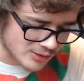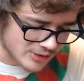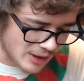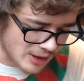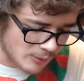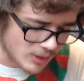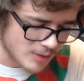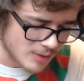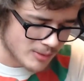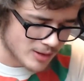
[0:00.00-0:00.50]
I
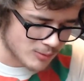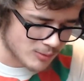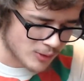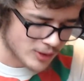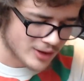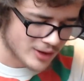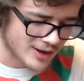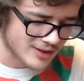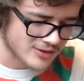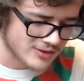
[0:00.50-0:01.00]
want to make more
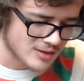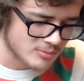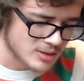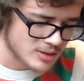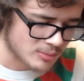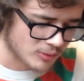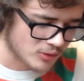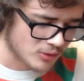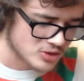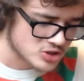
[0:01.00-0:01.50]
content
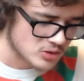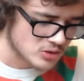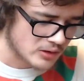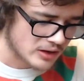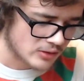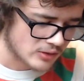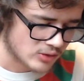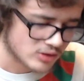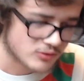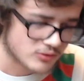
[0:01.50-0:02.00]
people will enjoy and
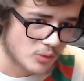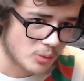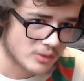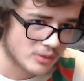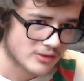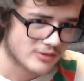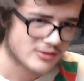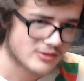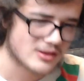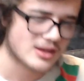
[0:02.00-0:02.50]
look forward to
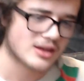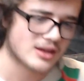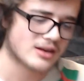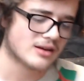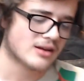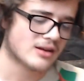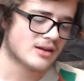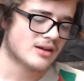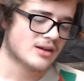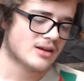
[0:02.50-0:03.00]
seeing.
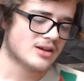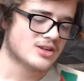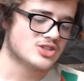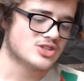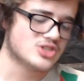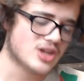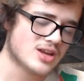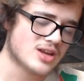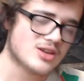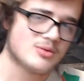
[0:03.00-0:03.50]

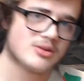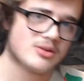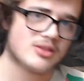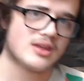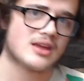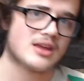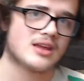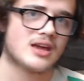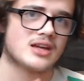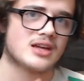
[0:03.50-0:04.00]
Genuinely
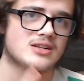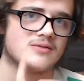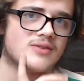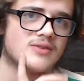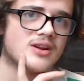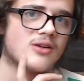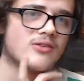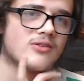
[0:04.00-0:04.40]
engaging videos.